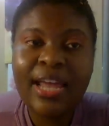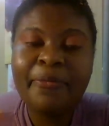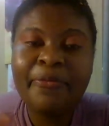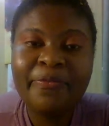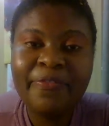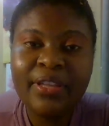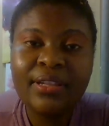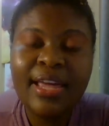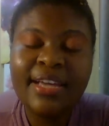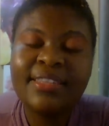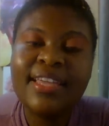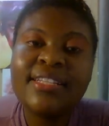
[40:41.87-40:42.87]
I feel
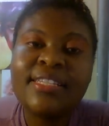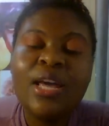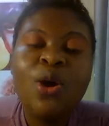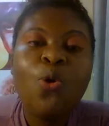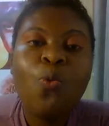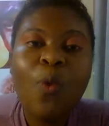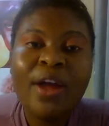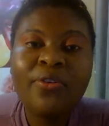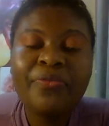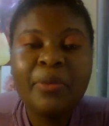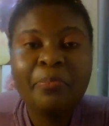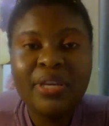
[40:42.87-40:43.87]
like that's one
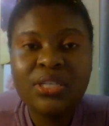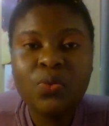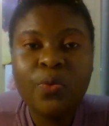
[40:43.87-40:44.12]
of the best